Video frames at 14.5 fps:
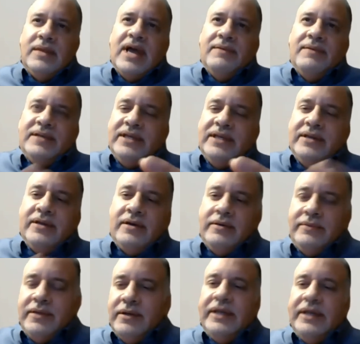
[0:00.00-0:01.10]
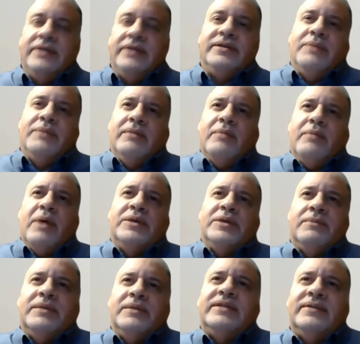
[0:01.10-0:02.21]
leadership and the
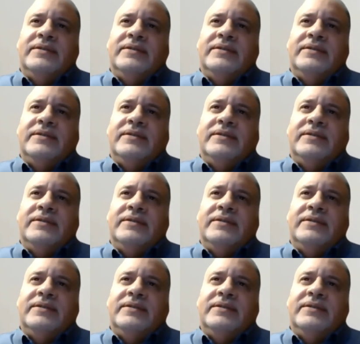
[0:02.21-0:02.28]
membership